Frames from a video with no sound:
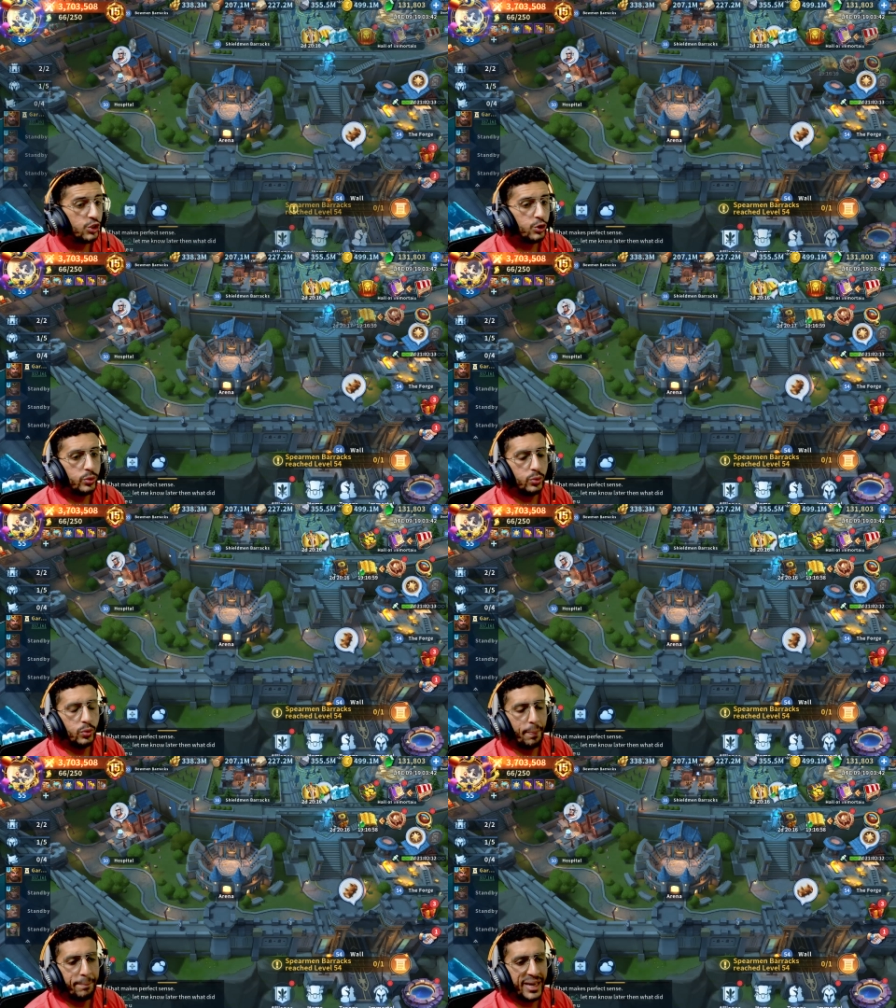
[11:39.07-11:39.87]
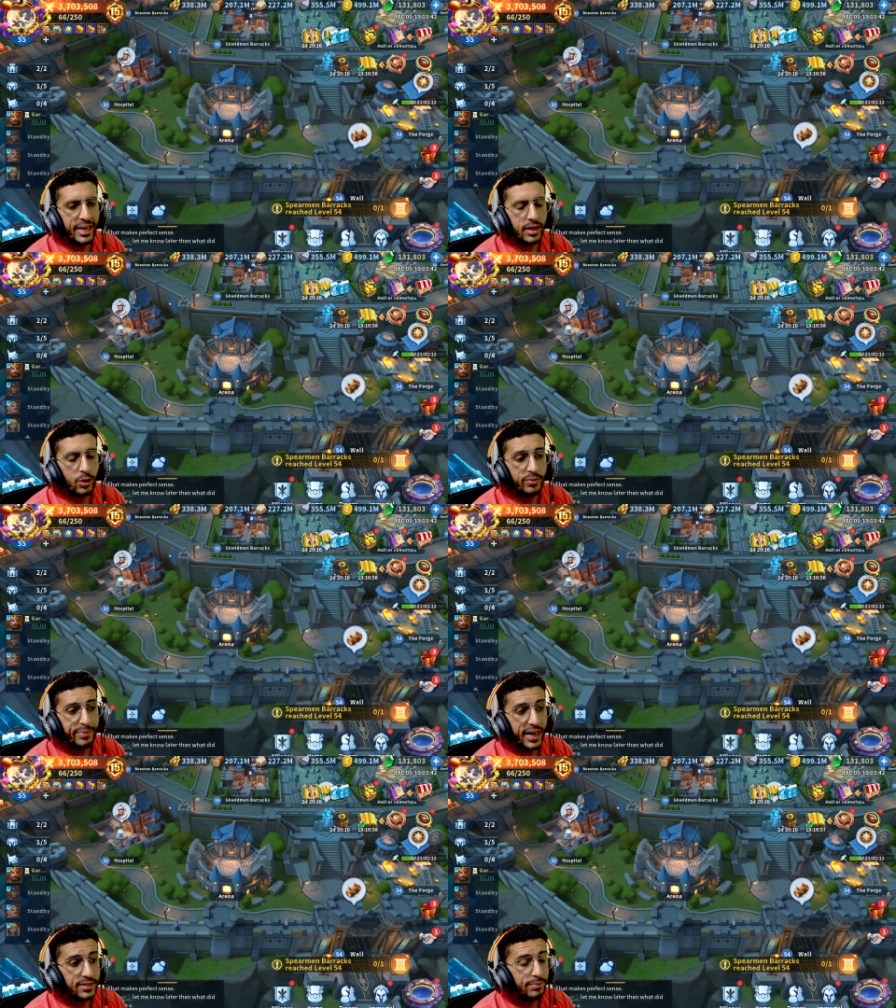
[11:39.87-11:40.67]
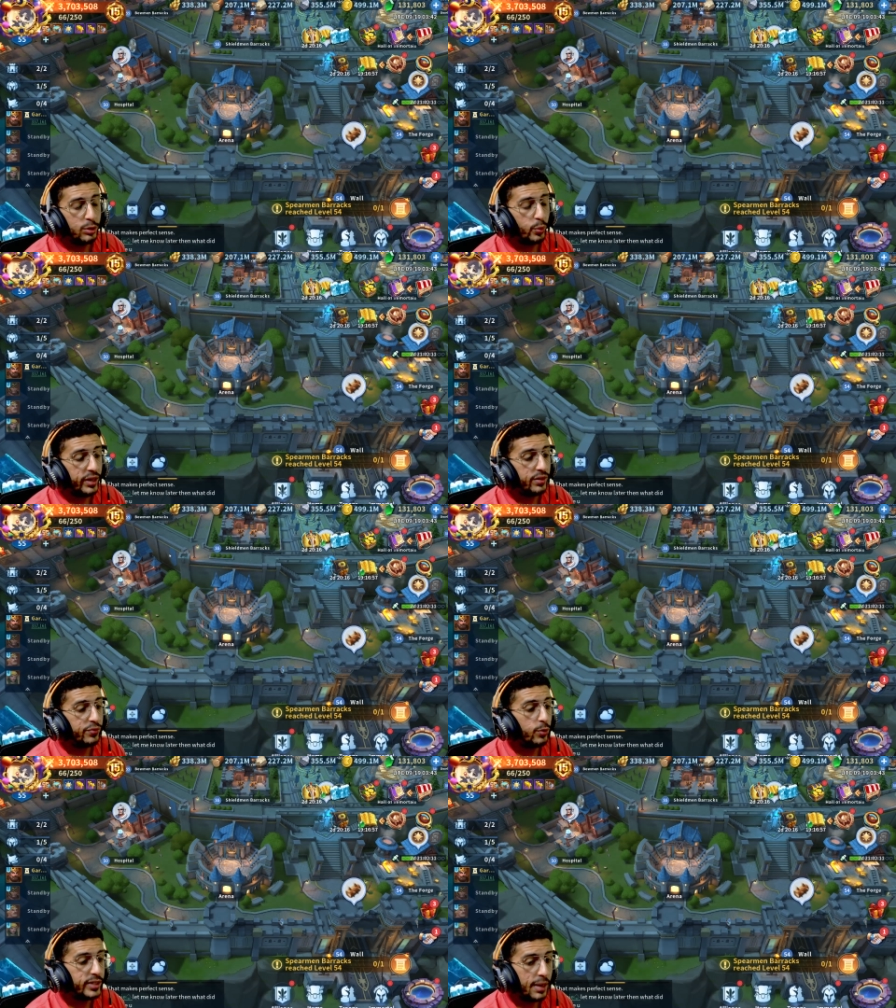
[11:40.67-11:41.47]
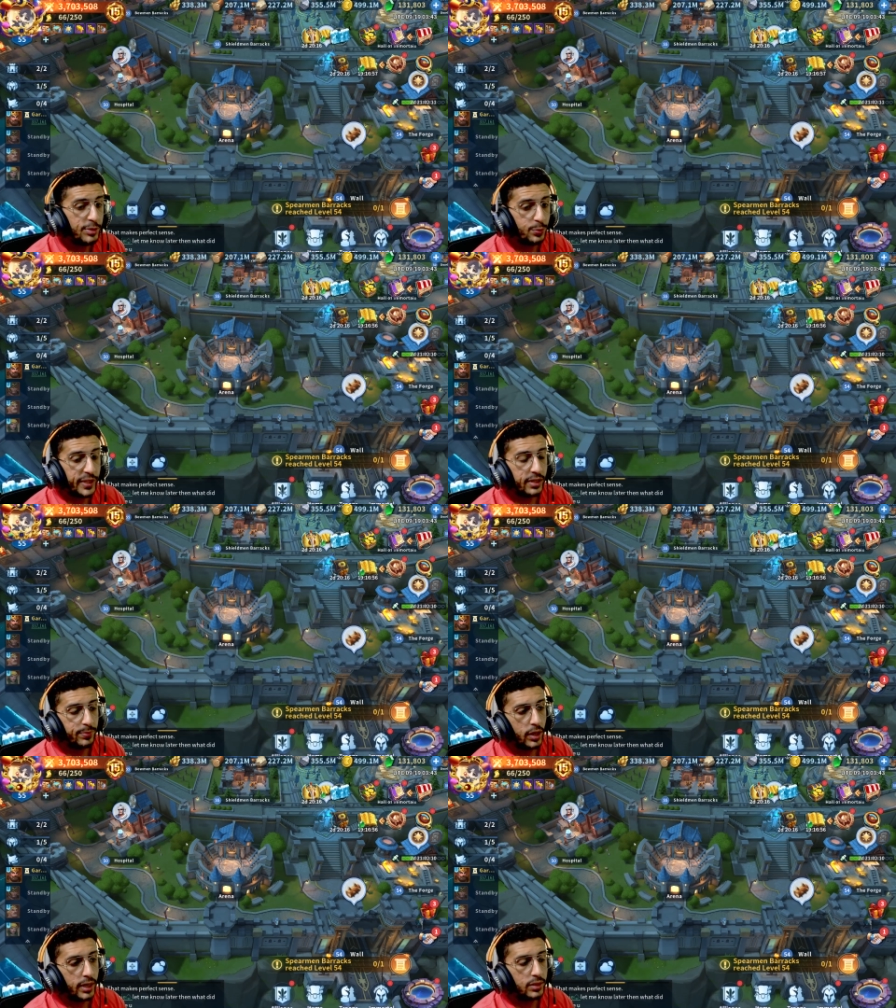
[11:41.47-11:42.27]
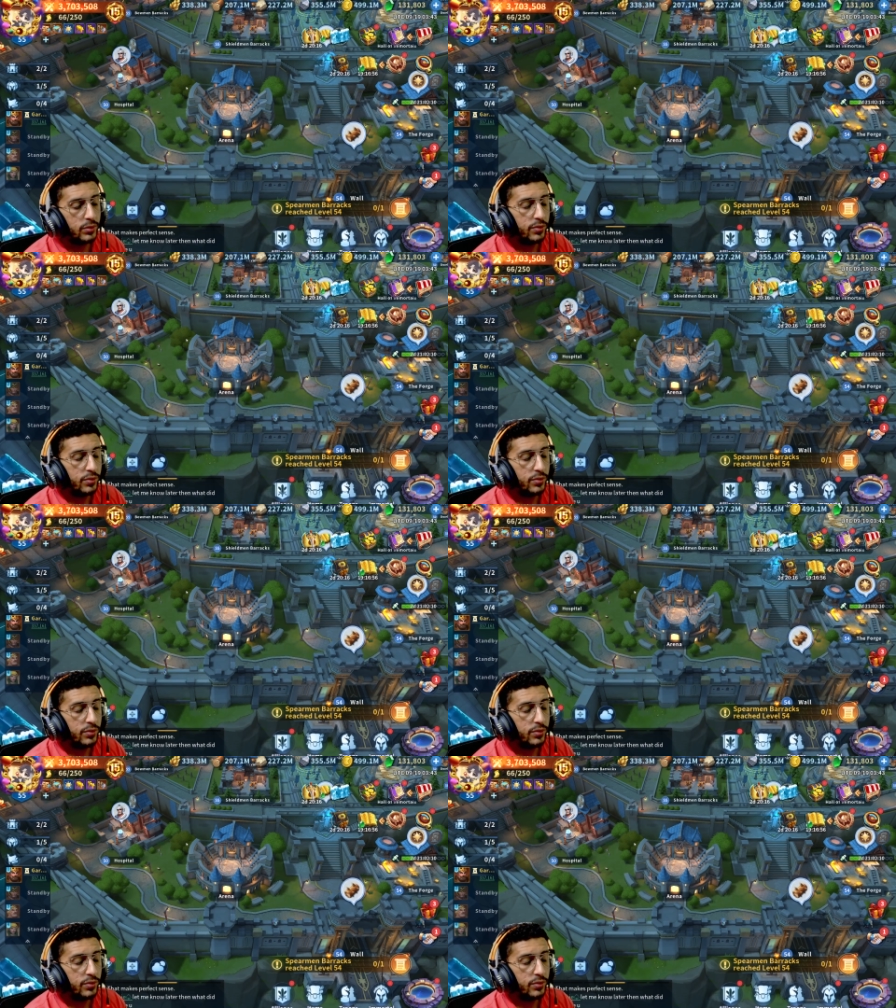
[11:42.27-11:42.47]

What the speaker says: to make a comparison between the full damage being applied